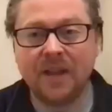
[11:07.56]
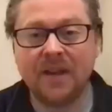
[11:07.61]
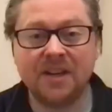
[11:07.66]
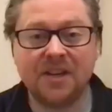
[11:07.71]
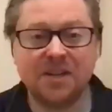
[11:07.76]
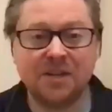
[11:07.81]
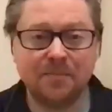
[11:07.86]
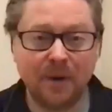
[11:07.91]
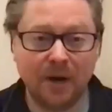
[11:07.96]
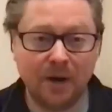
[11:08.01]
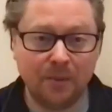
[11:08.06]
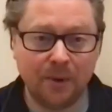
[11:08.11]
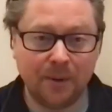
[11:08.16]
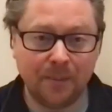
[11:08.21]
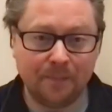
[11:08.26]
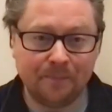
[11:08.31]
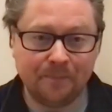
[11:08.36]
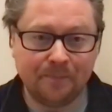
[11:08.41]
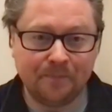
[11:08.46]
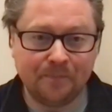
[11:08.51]
an
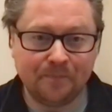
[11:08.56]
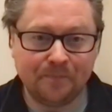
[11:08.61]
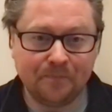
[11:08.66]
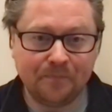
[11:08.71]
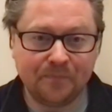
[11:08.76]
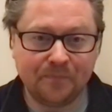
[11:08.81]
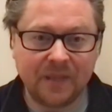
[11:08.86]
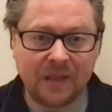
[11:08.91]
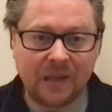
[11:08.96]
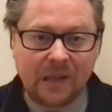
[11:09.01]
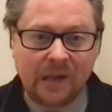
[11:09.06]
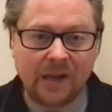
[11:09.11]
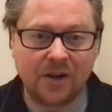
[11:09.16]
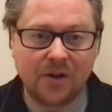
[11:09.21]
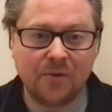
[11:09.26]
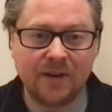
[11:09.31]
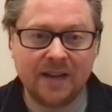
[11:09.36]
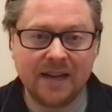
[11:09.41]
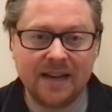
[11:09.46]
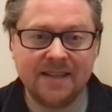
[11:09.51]
experiment uh,
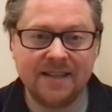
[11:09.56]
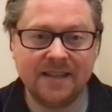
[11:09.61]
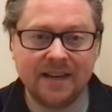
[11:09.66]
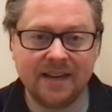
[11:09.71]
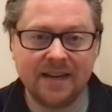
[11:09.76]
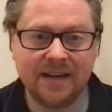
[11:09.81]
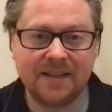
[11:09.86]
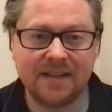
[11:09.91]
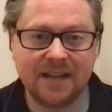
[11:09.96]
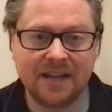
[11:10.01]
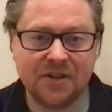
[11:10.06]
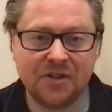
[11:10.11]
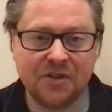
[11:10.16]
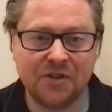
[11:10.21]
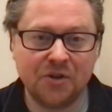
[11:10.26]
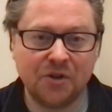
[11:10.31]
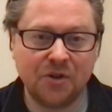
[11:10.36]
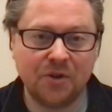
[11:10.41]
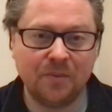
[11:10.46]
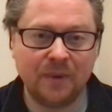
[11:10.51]
created in a test
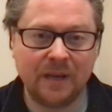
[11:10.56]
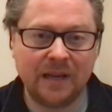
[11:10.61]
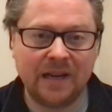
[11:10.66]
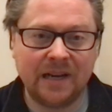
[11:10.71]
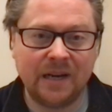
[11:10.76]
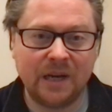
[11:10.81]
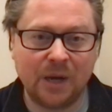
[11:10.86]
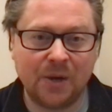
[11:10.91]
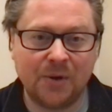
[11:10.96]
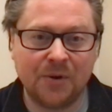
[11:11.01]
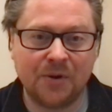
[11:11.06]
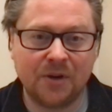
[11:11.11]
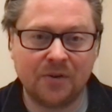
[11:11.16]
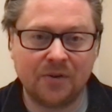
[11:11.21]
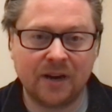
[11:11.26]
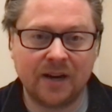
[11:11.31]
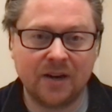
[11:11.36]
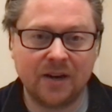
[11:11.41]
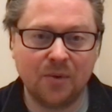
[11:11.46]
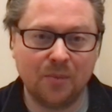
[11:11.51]
tube in an
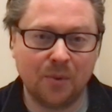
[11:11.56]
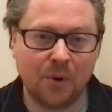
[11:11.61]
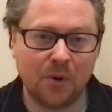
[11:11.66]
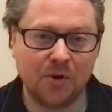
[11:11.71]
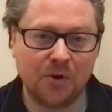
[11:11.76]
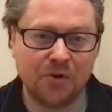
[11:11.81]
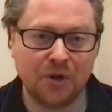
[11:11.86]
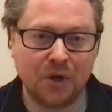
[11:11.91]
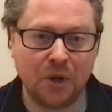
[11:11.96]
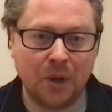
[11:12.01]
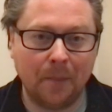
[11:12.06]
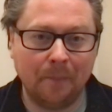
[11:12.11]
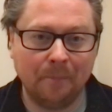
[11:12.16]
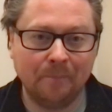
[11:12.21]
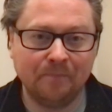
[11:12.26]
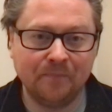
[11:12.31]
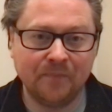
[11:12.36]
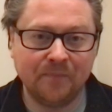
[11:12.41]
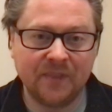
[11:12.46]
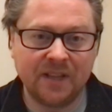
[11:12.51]
underground laboratory
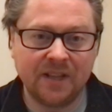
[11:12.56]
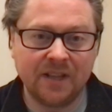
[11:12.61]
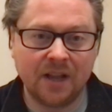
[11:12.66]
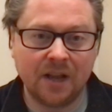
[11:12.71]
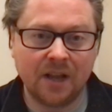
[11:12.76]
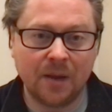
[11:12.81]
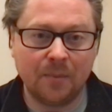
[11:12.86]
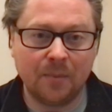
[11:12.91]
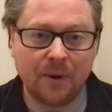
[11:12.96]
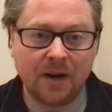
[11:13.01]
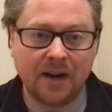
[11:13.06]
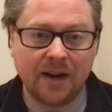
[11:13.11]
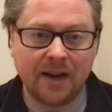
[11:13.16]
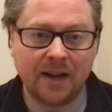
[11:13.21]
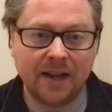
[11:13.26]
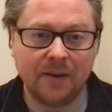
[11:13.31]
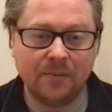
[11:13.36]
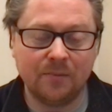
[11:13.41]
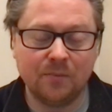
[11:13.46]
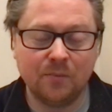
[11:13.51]
uh,
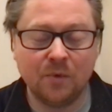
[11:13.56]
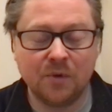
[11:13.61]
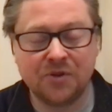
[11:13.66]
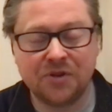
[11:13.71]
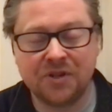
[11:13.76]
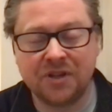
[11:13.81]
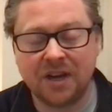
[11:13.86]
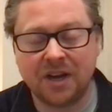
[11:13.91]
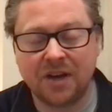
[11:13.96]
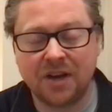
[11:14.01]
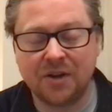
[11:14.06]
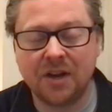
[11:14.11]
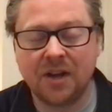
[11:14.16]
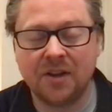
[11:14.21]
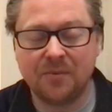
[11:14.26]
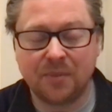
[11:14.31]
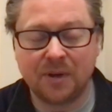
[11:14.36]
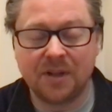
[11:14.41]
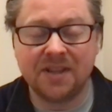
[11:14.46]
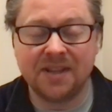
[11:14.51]
by well she, I,
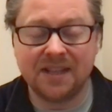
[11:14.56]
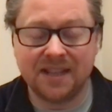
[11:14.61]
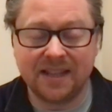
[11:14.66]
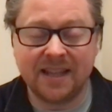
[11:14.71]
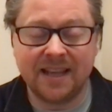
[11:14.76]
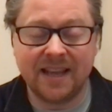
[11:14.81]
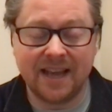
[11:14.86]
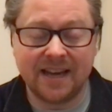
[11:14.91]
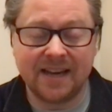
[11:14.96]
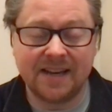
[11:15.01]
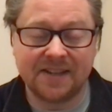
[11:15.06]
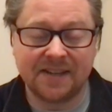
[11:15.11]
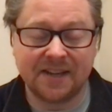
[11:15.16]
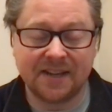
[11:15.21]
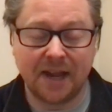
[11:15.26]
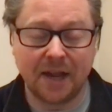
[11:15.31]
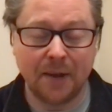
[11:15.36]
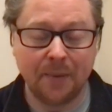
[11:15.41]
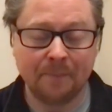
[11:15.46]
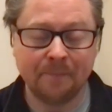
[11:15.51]
by the, the
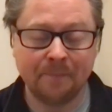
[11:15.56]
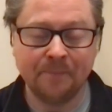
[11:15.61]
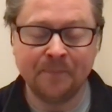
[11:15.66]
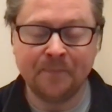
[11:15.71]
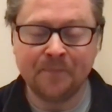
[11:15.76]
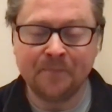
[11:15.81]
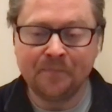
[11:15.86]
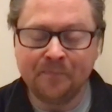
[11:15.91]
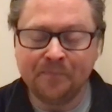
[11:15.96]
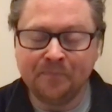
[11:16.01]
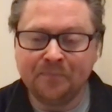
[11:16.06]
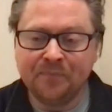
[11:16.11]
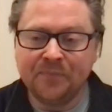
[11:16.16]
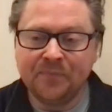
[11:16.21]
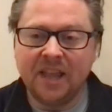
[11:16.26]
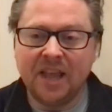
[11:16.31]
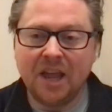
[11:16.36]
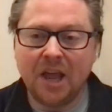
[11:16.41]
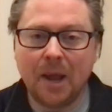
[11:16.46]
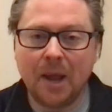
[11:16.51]
NSA.
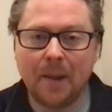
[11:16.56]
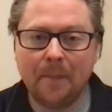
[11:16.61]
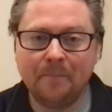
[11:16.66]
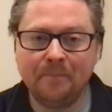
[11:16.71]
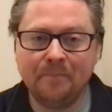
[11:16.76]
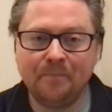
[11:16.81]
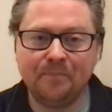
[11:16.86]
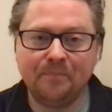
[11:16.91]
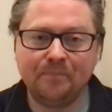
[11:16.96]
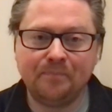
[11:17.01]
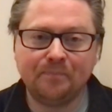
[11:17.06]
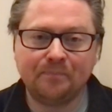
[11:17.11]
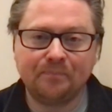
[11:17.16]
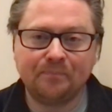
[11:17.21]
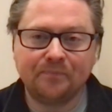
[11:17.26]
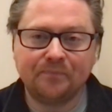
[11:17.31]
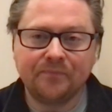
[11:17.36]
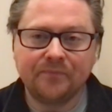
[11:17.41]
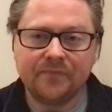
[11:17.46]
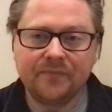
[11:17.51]
Um,
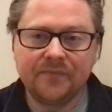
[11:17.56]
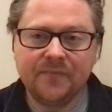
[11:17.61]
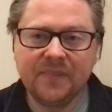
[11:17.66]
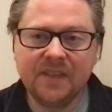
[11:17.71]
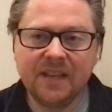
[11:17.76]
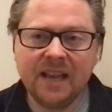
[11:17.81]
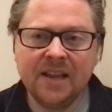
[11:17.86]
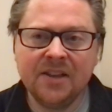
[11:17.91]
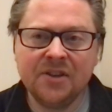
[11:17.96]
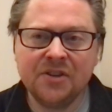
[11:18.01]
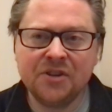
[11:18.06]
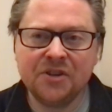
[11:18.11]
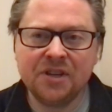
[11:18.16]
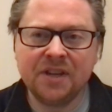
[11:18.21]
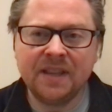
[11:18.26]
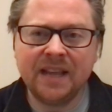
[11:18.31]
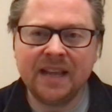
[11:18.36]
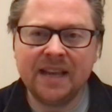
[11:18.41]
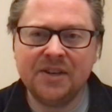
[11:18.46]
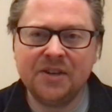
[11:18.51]
and she,
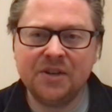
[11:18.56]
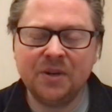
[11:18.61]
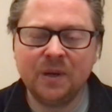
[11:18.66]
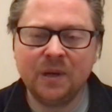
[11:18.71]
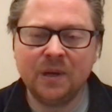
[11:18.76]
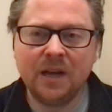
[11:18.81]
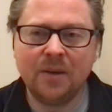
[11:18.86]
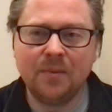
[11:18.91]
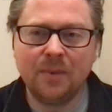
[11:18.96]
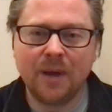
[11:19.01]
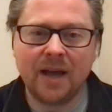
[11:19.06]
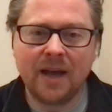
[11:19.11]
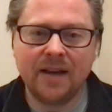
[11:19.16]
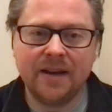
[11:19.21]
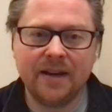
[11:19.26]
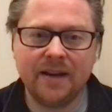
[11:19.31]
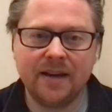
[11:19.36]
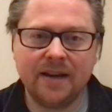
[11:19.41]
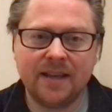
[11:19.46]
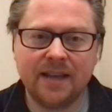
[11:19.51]
they took um,
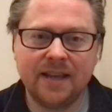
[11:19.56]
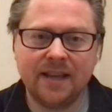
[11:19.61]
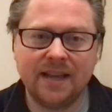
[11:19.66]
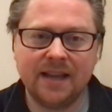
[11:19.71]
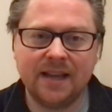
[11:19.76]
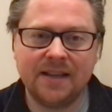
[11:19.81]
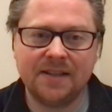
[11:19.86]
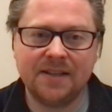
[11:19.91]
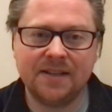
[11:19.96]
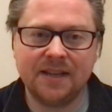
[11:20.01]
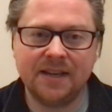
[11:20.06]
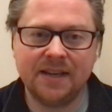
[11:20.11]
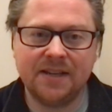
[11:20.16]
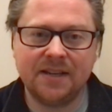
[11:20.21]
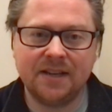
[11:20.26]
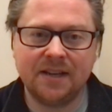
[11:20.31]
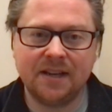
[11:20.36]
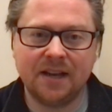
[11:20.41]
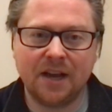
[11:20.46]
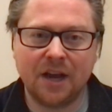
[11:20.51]
Anunnaki and
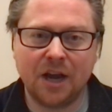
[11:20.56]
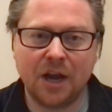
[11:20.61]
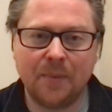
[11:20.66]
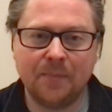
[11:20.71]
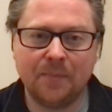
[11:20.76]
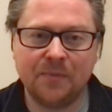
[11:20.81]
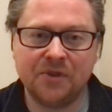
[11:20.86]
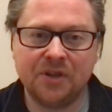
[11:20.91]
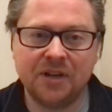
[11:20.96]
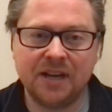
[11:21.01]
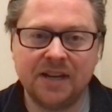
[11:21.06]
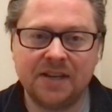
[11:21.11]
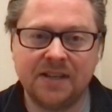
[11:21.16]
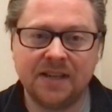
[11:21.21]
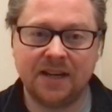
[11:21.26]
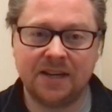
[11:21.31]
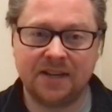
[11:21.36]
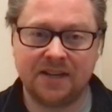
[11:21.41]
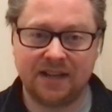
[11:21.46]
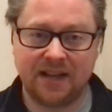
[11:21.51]
Zeta
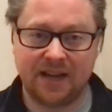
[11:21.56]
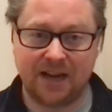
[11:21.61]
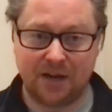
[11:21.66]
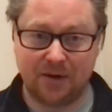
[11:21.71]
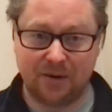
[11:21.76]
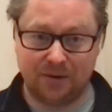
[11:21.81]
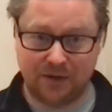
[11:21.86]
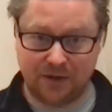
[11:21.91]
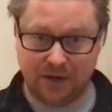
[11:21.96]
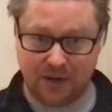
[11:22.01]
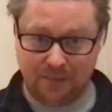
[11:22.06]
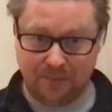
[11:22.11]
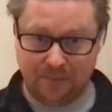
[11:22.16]
genetics and